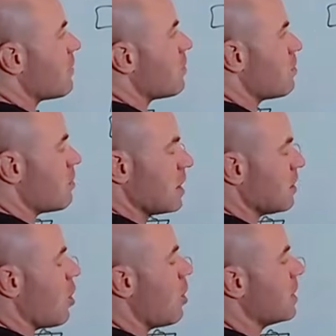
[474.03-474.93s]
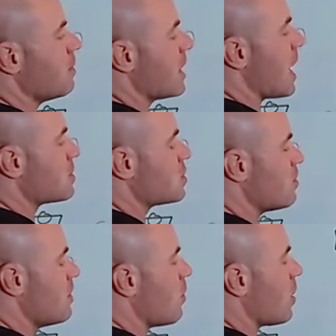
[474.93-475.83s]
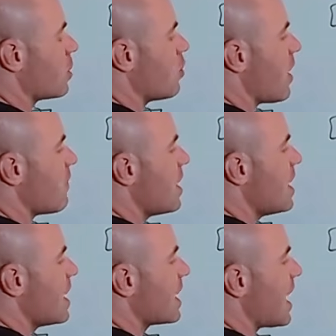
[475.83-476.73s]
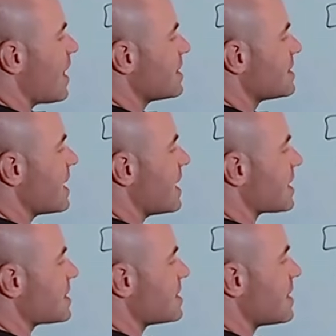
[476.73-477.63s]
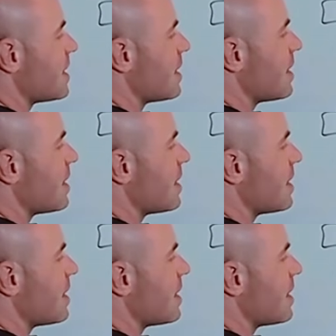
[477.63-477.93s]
have unlimited options with mitt work. You have calisthenics